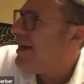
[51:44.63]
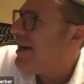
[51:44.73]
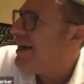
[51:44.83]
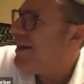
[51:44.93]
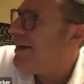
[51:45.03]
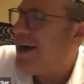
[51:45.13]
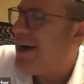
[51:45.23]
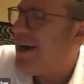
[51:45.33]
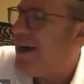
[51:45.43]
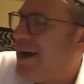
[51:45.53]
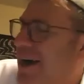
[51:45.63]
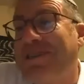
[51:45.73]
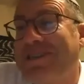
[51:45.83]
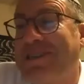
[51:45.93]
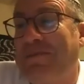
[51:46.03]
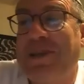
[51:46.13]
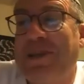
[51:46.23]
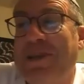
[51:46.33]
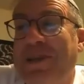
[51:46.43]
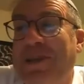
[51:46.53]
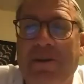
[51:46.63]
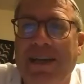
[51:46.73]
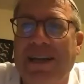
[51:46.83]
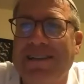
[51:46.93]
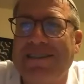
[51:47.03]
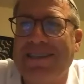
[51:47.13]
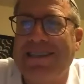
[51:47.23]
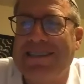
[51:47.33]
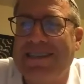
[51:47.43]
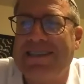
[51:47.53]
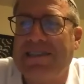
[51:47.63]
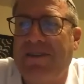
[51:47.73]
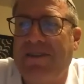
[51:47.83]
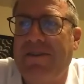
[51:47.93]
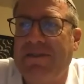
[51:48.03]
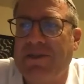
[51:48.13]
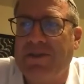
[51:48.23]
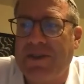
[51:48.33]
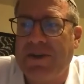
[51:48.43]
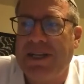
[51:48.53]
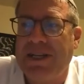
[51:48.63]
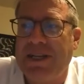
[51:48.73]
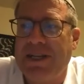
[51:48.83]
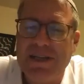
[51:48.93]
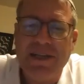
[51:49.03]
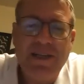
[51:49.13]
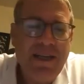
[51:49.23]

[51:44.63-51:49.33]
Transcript: I know as somebody who grew up in England and listening to survivors also in England,